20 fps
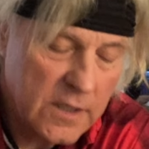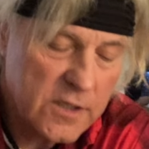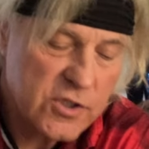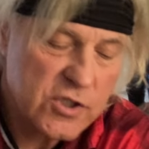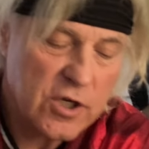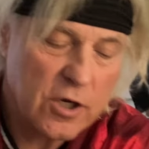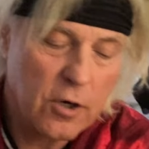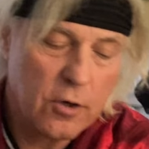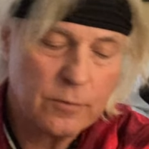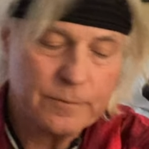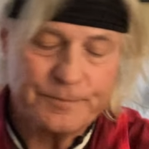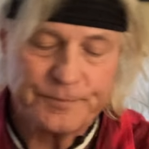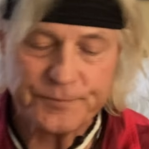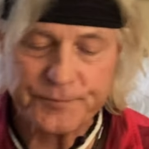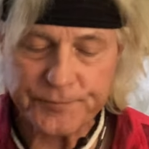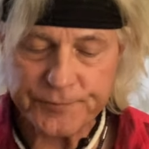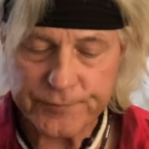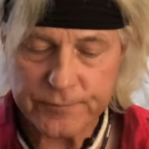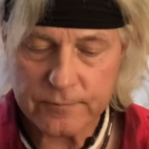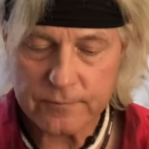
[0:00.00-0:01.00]
So
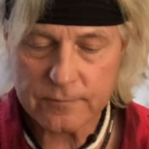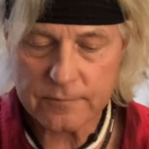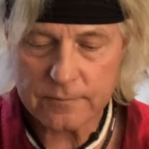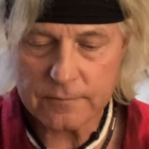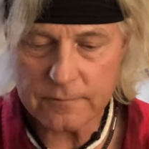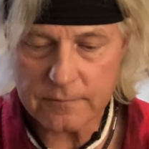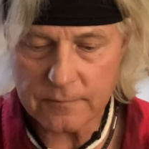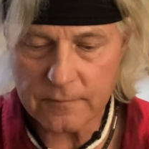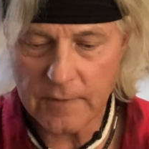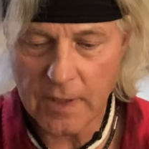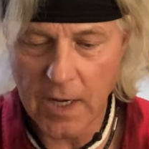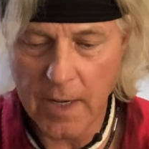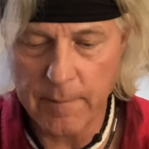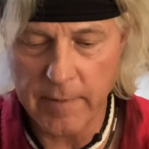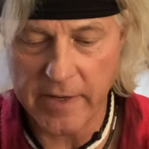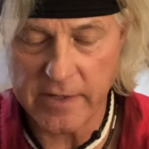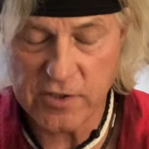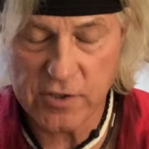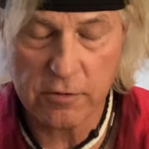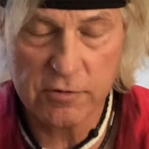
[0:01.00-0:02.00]
I'm
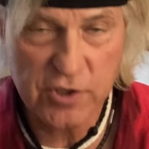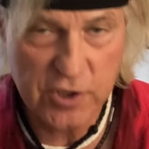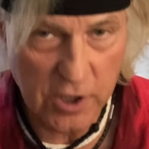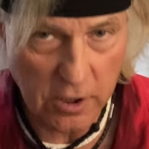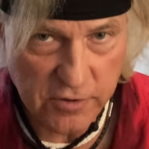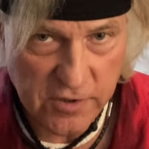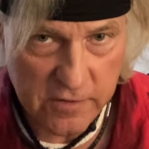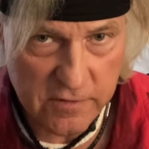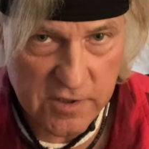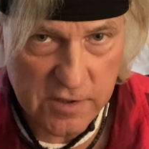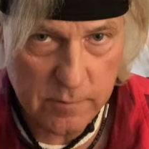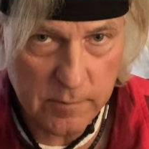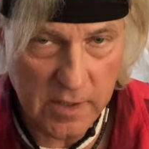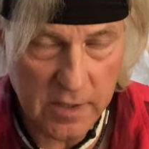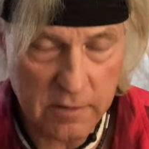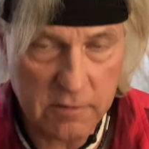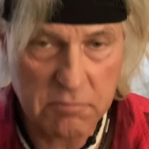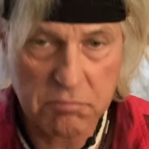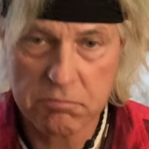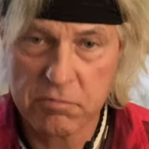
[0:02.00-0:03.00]
like, so Joseph
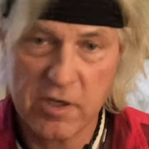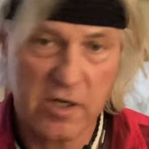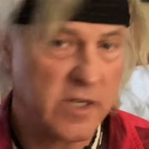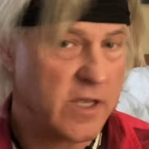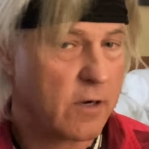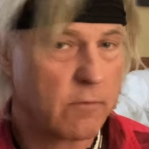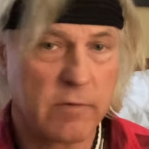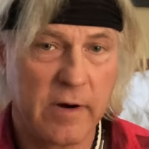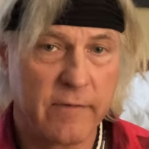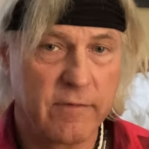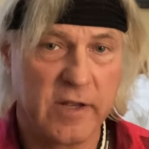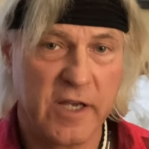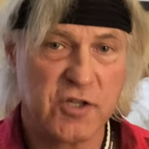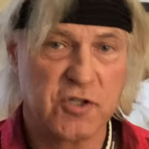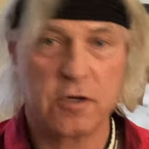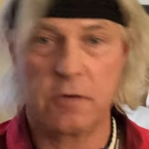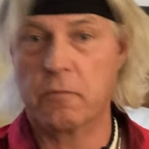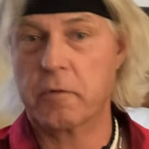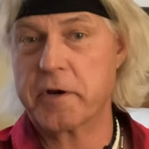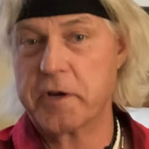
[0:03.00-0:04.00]
Smith can get a
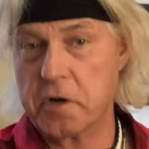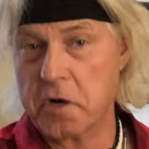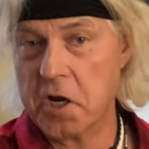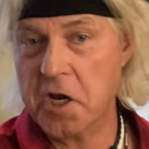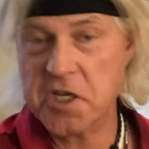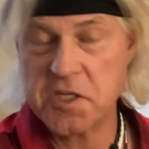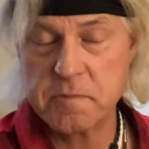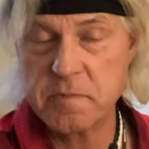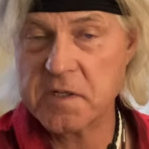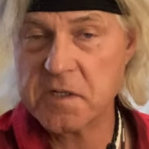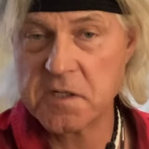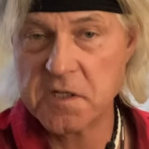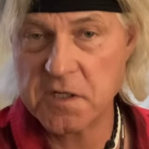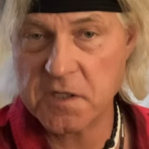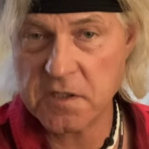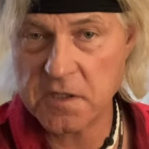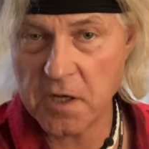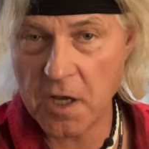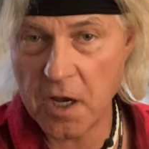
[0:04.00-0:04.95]
revelation where your husband can